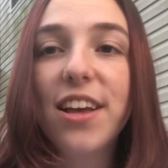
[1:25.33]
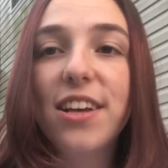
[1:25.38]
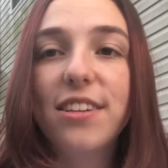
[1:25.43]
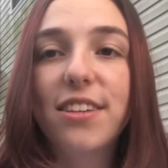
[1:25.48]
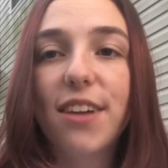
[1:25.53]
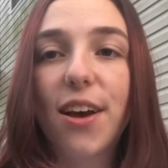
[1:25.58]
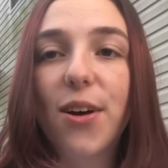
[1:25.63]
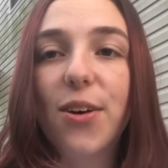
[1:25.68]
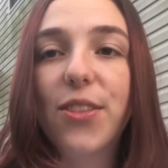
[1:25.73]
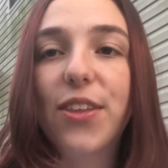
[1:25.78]

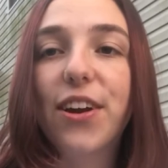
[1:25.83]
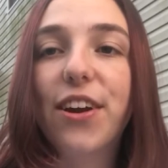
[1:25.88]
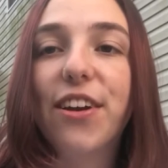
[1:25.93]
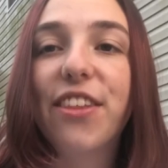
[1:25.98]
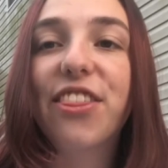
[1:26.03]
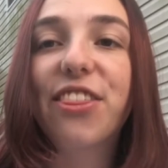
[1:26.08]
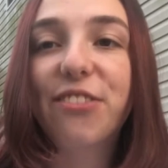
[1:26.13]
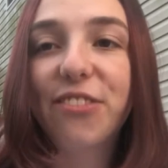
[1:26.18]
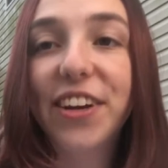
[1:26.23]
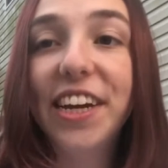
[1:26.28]
So there are
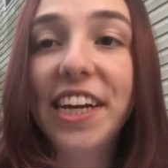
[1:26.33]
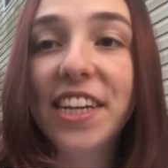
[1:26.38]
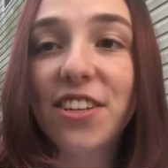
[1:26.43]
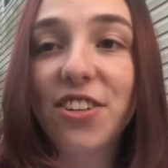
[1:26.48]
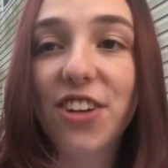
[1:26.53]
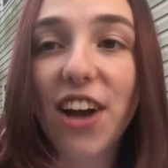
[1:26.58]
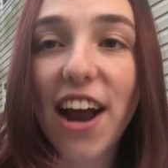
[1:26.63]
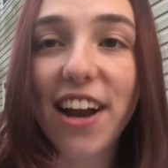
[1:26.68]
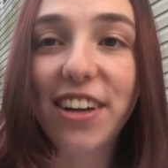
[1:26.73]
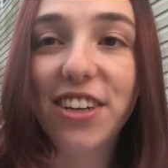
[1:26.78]
3
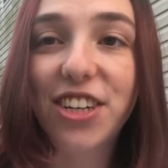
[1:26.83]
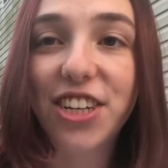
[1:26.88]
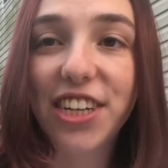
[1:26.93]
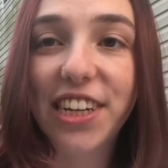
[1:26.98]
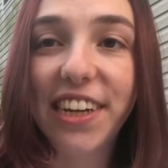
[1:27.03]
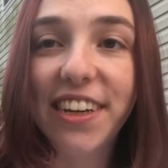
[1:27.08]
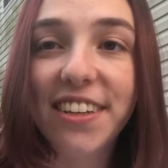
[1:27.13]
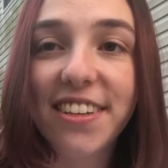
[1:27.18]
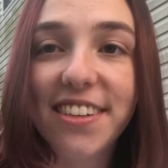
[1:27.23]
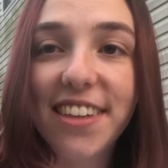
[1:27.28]

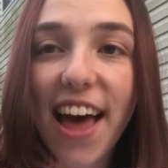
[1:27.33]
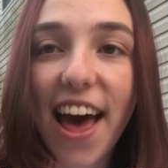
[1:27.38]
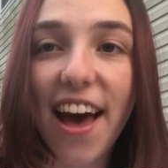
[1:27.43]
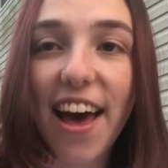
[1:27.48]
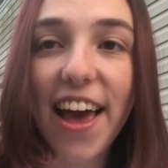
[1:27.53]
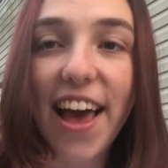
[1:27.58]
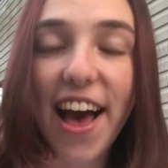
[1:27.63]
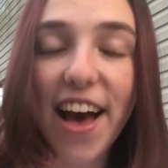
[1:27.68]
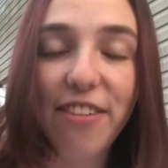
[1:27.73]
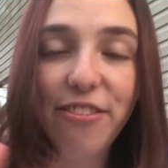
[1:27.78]
strategies that
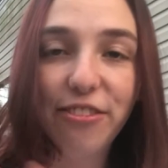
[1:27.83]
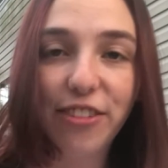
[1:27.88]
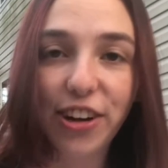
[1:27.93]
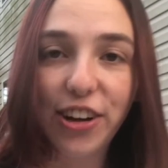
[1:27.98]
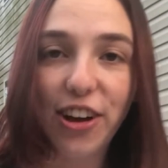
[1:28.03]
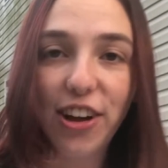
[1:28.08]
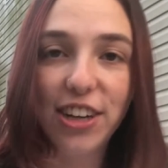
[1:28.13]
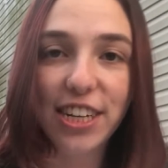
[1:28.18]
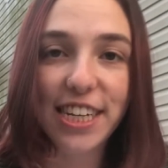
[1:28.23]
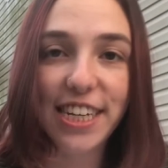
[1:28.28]
I have for
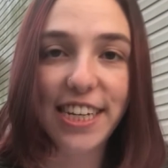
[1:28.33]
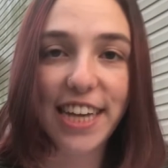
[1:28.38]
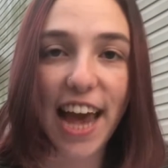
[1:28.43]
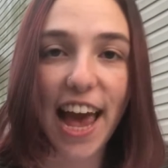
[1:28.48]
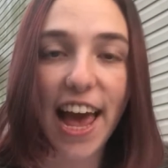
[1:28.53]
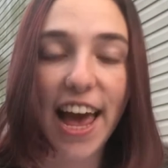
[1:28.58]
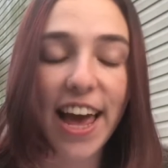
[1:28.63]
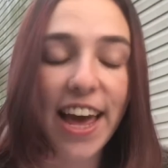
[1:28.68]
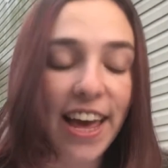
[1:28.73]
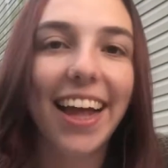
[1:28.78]
y'all
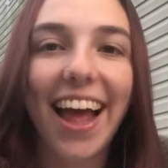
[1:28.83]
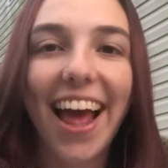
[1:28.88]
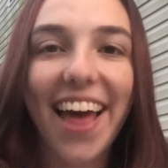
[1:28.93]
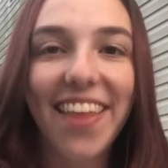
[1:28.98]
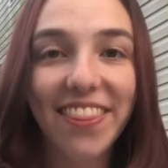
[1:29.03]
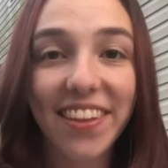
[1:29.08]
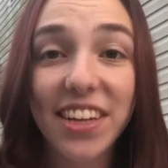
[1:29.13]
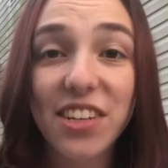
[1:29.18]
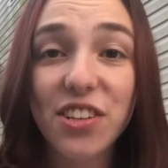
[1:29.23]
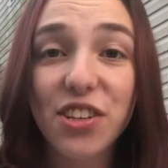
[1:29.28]
today,
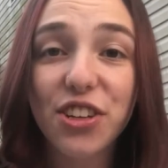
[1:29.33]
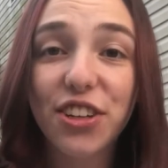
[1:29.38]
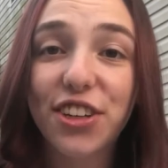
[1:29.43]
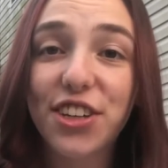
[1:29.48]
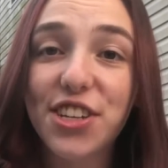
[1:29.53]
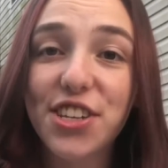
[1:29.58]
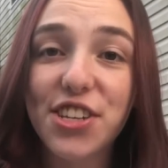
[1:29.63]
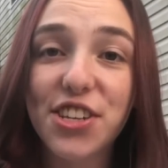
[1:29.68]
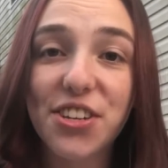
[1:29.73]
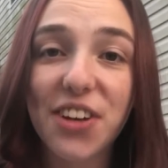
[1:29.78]
and these are
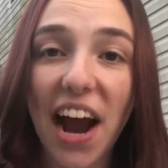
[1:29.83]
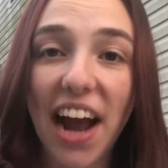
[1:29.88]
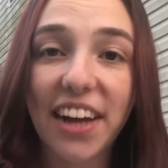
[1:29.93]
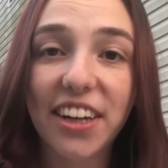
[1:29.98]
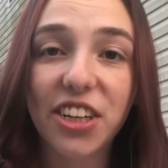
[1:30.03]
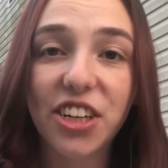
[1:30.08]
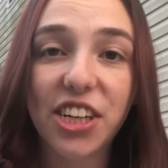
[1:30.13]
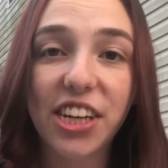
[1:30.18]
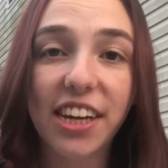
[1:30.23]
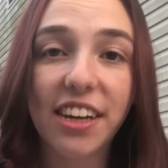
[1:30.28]
just
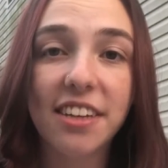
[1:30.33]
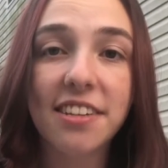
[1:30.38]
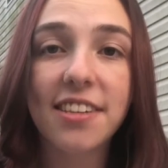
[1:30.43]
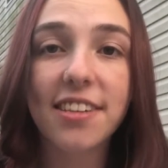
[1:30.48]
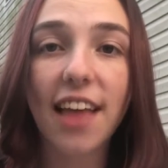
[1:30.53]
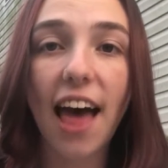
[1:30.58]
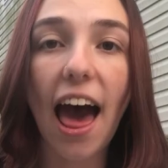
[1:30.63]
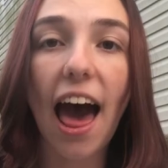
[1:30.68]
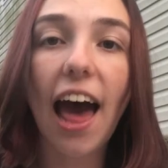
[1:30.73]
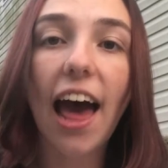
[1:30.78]
strategies
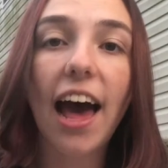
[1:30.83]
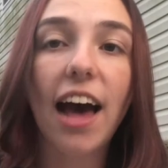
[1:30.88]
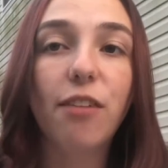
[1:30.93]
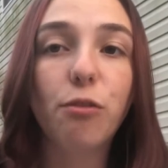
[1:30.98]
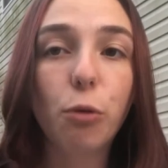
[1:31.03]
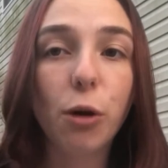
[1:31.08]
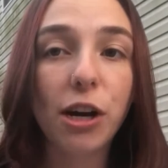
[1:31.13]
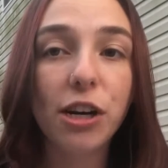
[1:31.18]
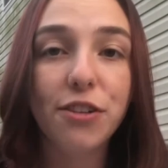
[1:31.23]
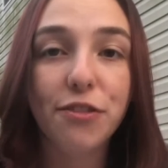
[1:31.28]
that have
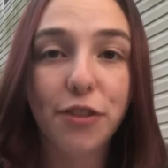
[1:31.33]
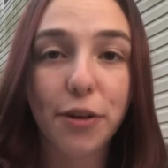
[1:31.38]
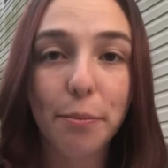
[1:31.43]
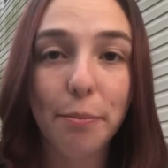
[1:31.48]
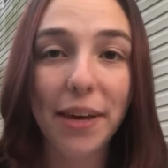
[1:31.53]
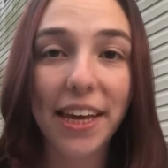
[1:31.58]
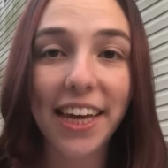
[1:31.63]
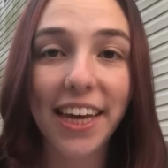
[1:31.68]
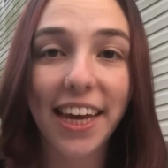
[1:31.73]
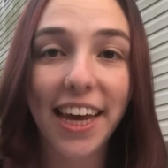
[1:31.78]
worked for
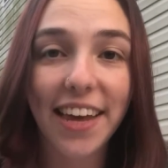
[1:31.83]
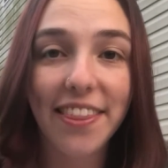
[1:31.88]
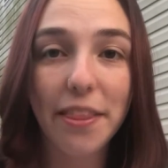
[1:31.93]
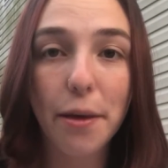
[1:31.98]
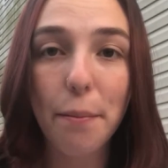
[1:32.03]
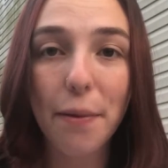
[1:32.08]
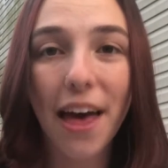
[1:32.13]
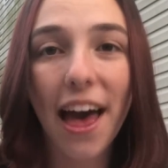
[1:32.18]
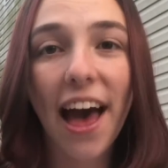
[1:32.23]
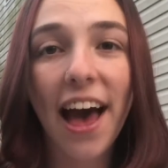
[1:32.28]
me in the
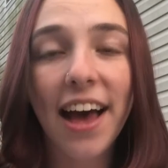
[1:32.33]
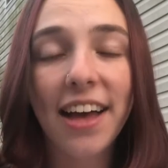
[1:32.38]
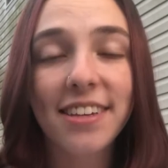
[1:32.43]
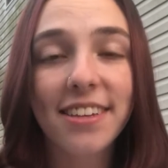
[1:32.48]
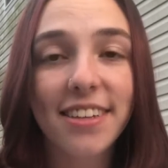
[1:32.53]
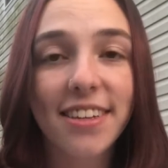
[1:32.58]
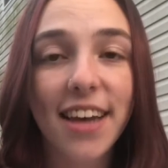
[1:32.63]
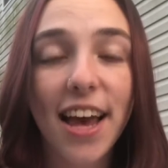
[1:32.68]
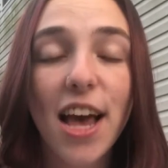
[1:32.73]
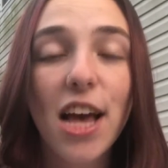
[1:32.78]

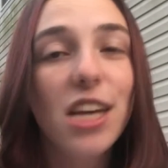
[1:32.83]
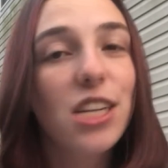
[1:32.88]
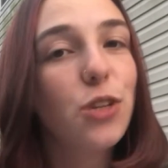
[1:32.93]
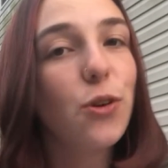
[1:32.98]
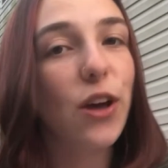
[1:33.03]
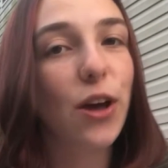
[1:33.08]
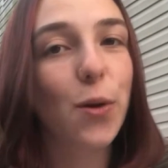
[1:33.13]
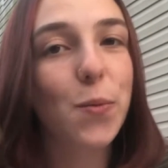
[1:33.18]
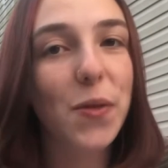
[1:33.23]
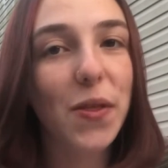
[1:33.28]
past, so
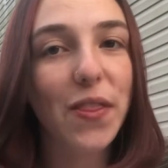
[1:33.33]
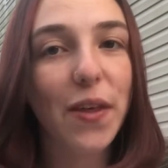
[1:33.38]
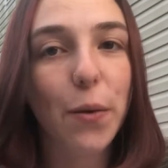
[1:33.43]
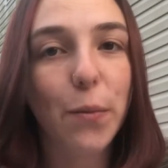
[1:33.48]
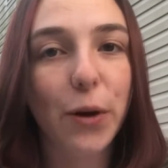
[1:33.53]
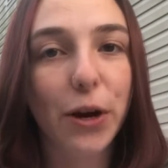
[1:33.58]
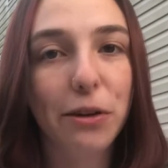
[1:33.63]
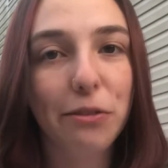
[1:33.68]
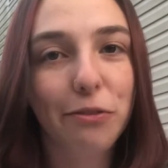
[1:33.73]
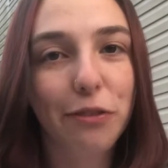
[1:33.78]
I hope that they
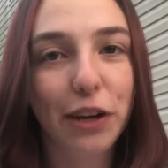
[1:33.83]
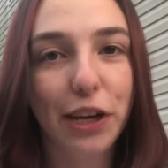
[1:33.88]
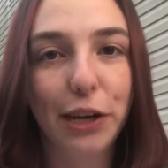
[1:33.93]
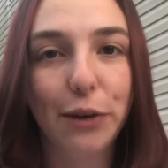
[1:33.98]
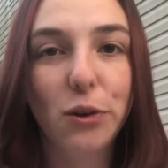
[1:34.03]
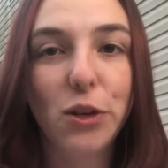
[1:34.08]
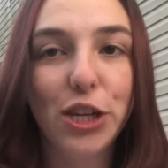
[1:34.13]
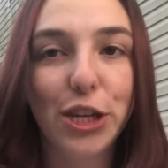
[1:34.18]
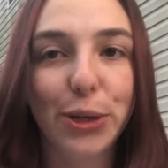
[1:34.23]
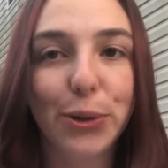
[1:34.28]
work for
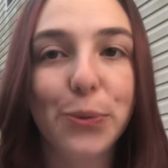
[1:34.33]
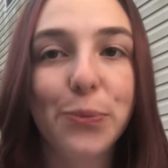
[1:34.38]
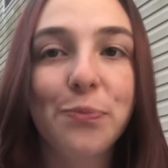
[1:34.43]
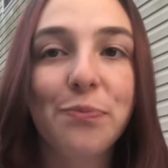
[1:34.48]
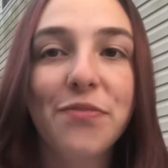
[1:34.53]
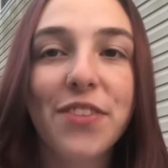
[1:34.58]
you too.